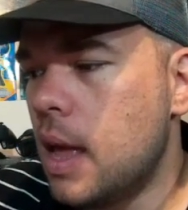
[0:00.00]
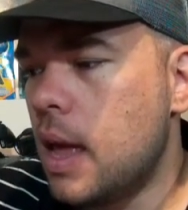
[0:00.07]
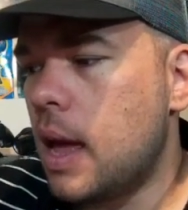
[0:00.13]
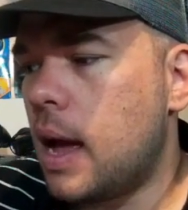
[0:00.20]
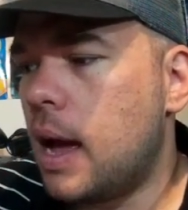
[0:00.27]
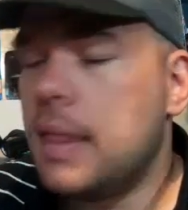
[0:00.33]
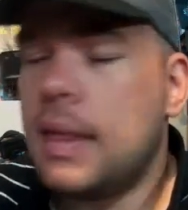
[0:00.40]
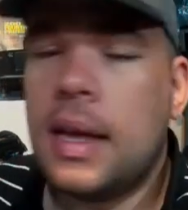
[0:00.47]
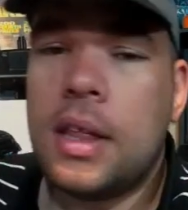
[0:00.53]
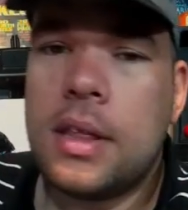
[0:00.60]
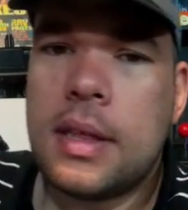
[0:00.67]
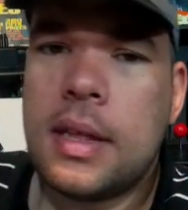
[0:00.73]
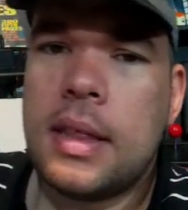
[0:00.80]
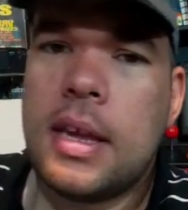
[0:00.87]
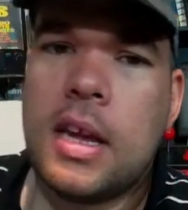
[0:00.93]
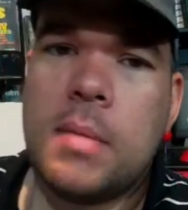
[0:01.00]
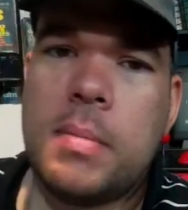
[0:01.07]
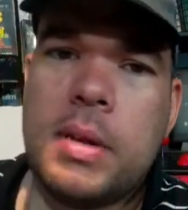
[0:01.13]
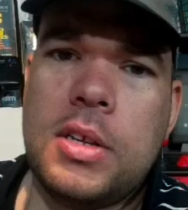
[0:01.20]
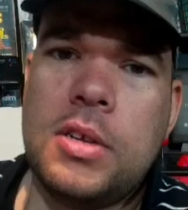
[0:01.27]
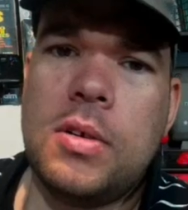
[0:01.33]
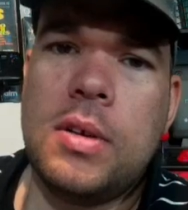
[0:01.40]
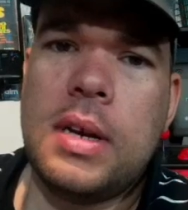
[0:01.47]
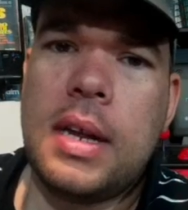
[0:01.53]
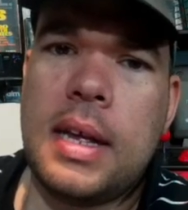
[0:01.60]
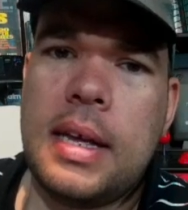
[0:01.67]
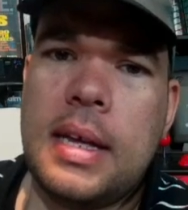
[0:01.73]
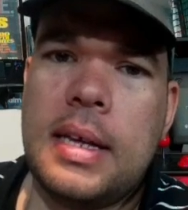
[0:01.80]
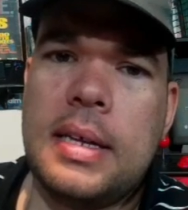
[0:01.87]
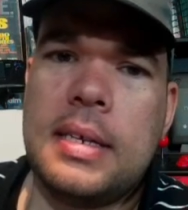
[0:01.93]
Uh, the other thing they could be doing
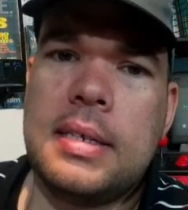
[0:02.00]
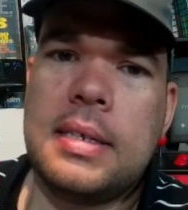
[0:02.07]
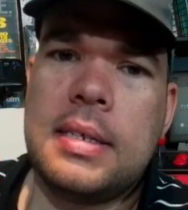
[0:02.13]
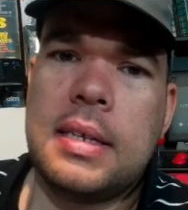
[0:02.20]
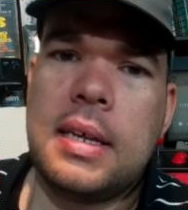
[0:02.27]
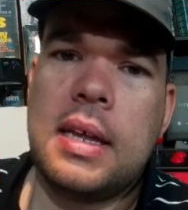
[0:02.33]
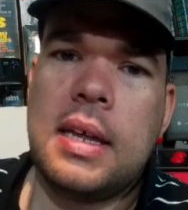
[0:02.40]
is